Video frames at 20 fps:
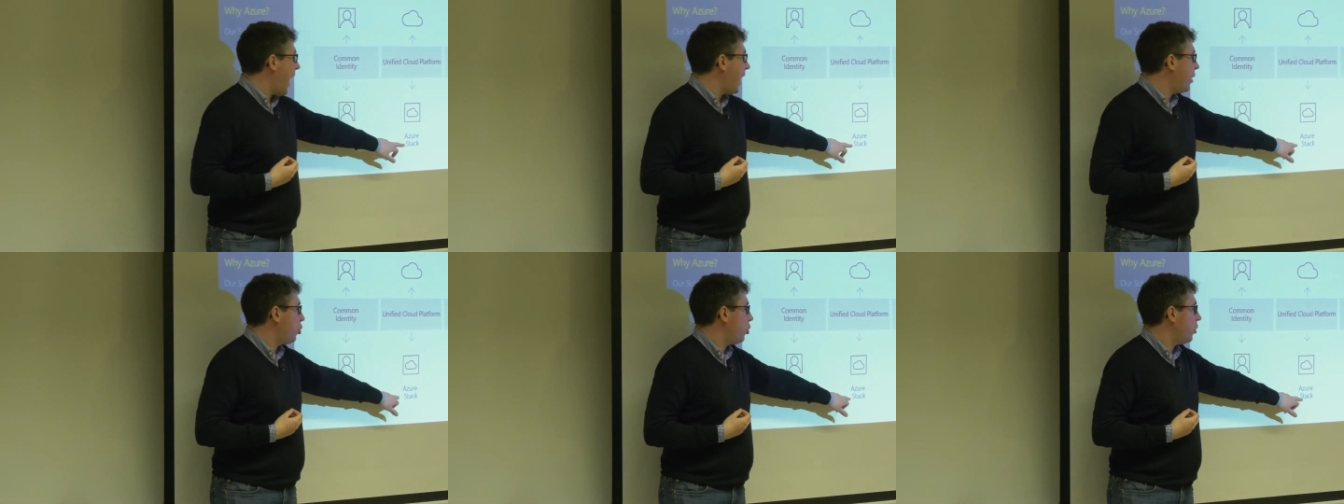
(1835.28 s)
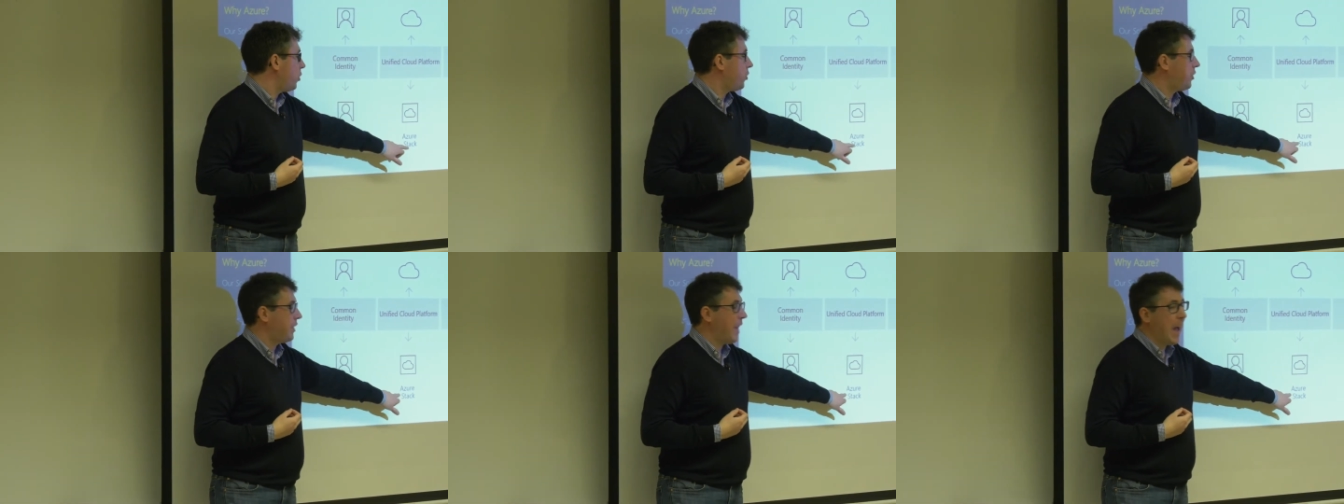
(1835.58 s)
Azure
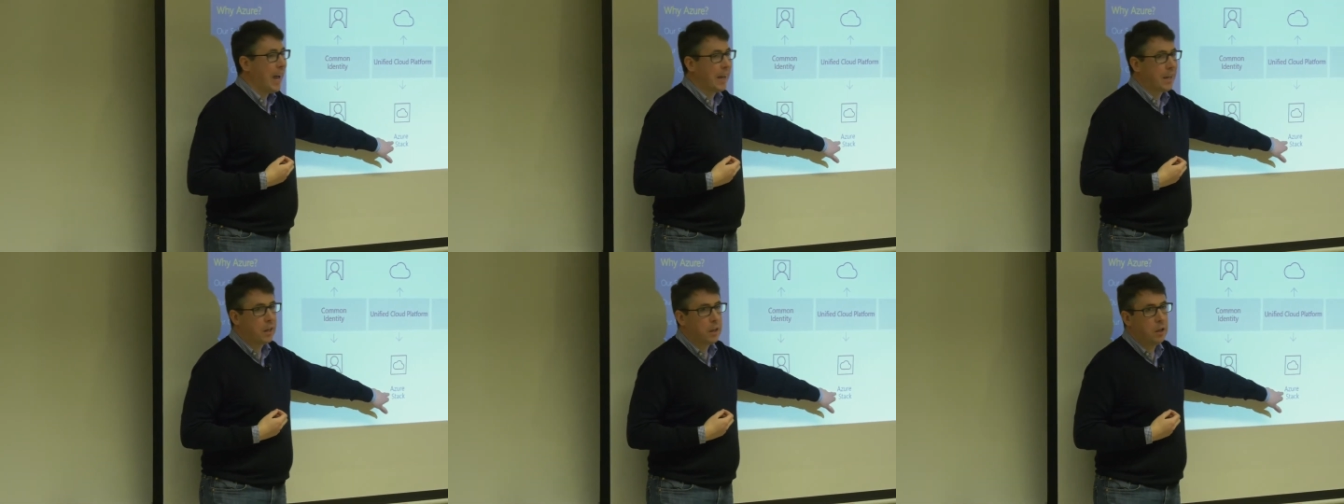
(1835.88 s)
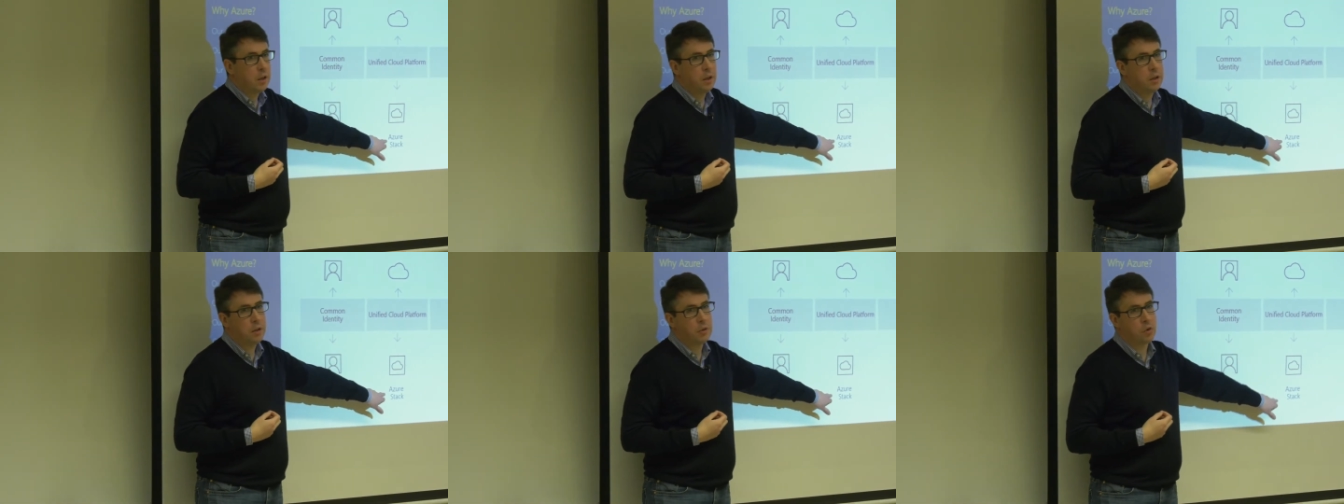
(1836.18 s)
Stack.
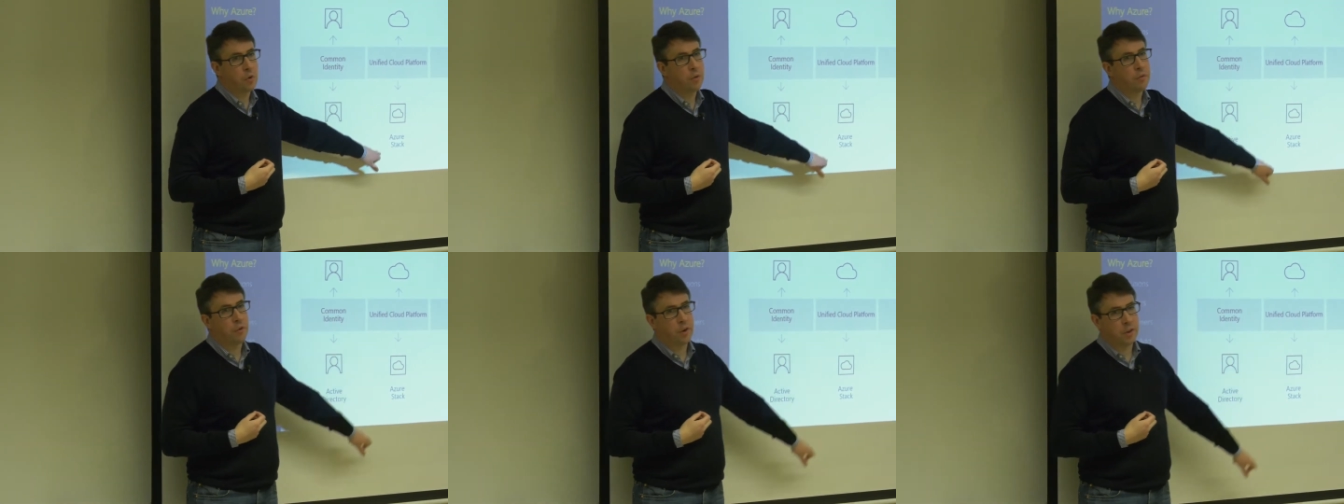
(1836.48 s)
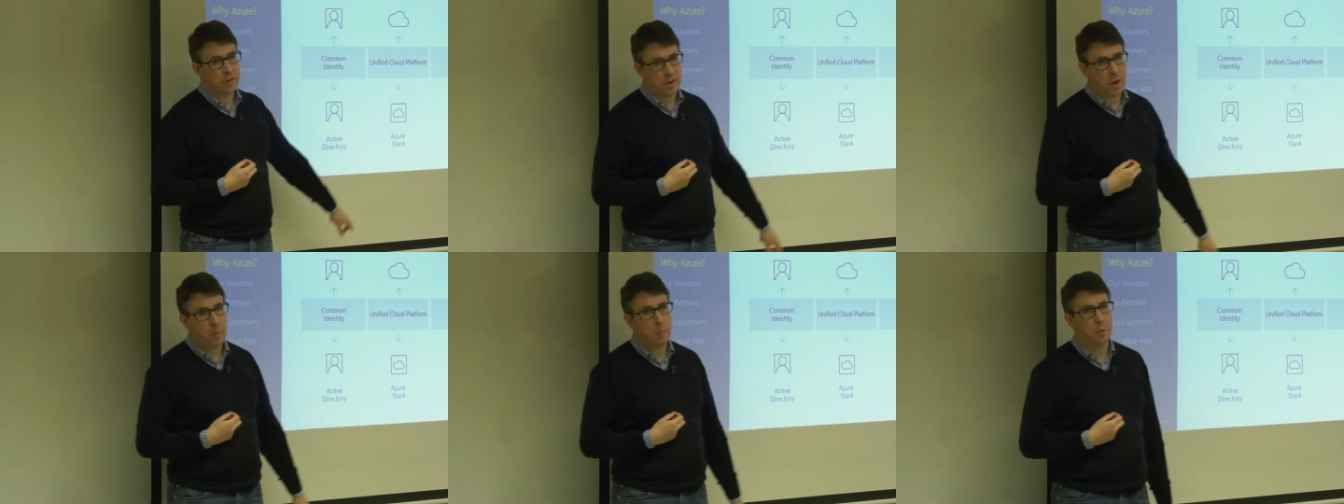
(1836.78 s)
So for
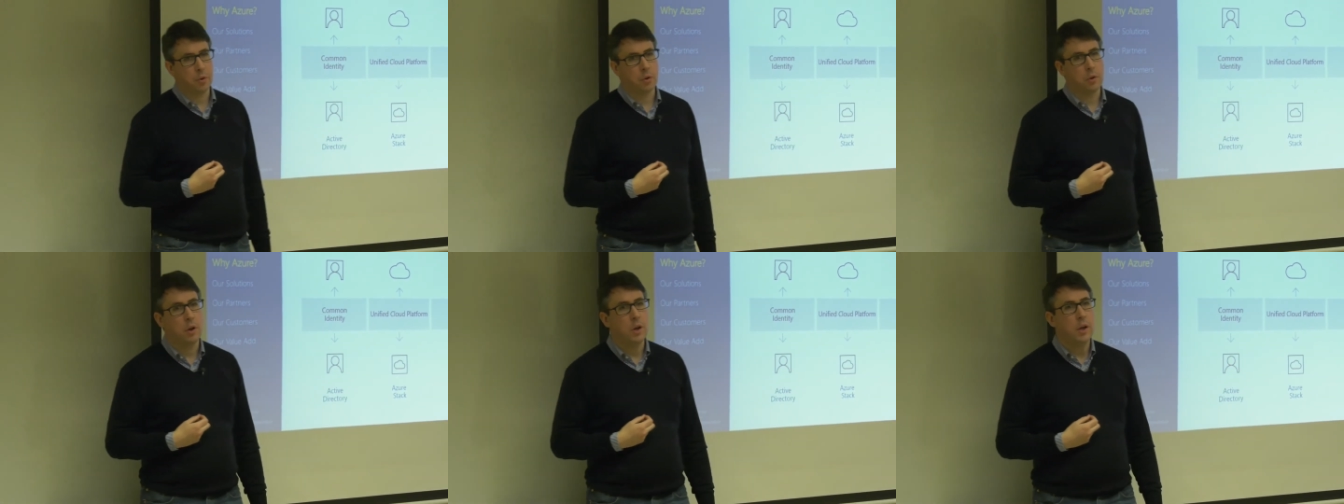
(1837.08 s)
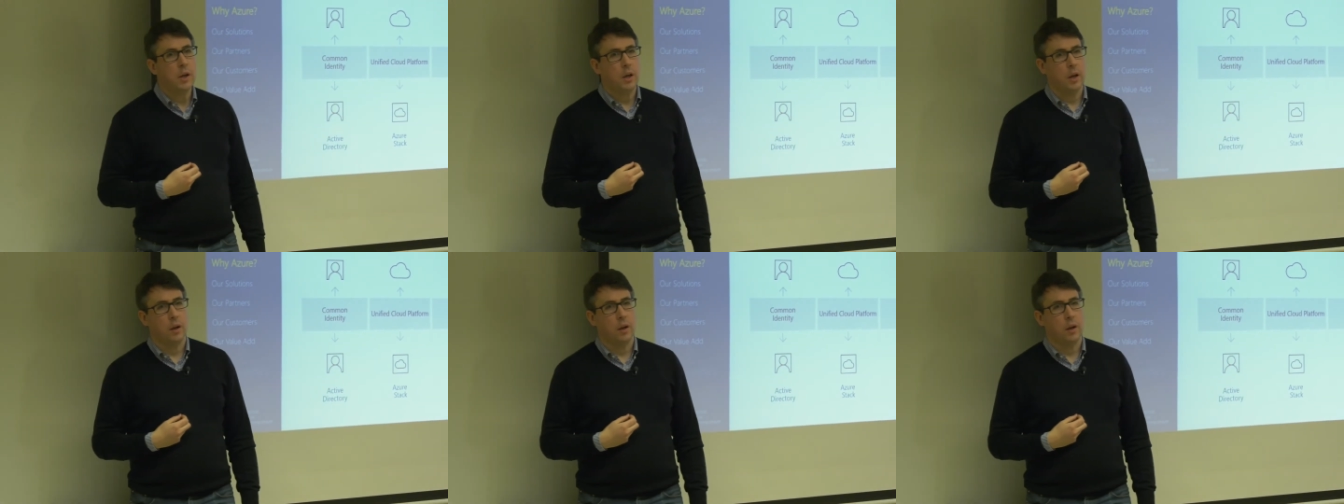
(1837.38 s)
example,